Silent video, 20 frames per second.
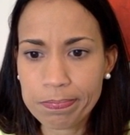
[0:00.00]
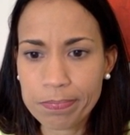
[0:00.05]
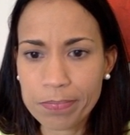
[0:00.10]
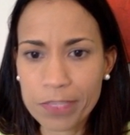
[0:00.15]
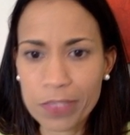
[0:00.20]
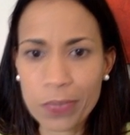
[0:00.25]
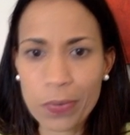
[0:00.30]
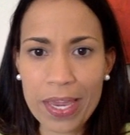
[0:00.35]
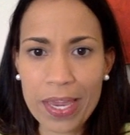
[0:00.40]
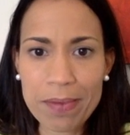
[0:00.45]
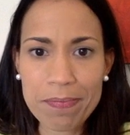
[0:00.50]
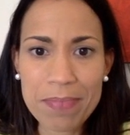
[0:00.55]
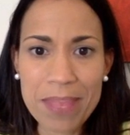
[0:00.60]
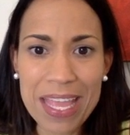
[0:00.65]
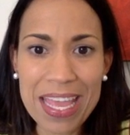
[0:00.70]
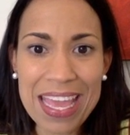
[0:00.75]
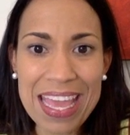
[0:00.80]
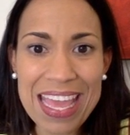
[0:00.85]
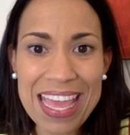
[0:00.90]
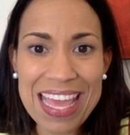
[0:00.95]
Okay,
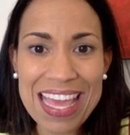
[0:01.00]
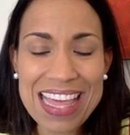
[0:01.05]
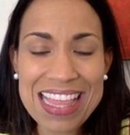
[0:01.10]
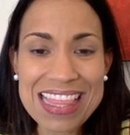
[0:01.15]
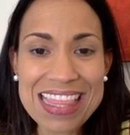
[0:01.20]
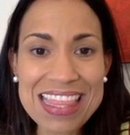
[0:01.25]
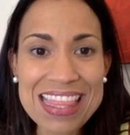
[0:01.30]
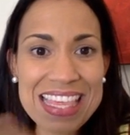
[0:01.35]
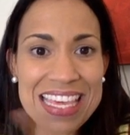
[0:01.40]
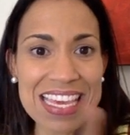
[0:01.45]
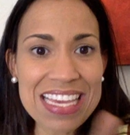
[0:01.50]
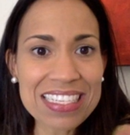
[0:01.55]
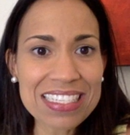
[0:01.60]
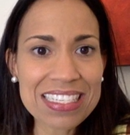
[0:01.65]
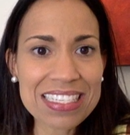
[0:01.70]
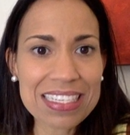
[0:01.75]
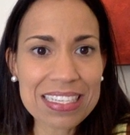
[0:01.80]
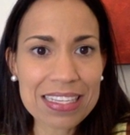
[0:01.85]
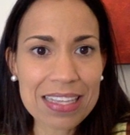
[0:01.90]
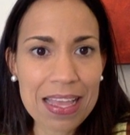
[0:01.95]

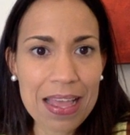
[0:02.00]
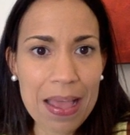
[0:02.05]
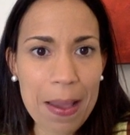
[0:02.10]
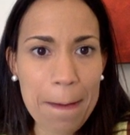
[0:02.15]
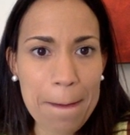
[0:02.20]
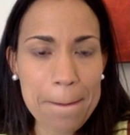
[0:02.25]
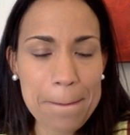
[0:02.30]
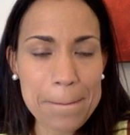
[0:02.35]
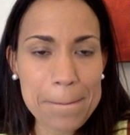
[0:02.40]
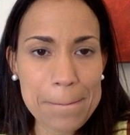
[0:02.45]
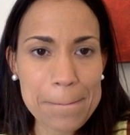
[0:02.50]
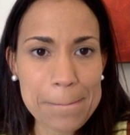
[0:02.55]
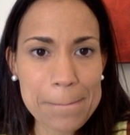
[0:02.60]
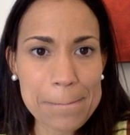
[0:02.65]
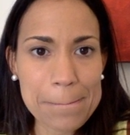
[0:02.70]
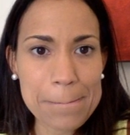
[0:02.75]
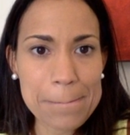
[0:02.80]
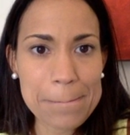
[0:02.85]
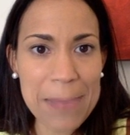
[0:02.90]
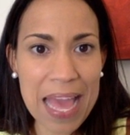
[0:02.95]
this
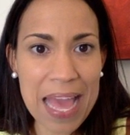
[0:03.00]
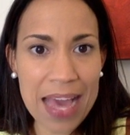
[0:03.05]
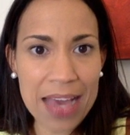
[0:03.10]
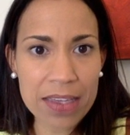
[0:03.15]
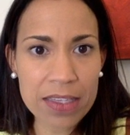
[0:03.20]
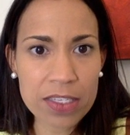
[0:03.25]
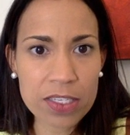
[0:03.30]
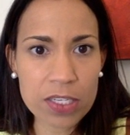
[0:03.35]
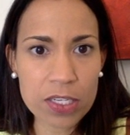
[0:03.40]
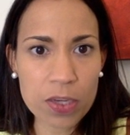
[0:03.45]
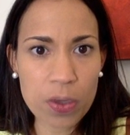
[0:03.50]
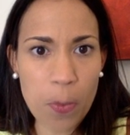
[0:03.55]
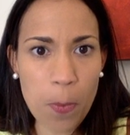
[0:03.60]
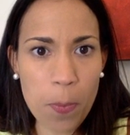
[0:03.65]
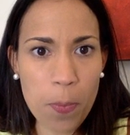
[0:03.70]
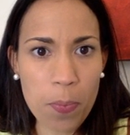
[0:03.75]
axon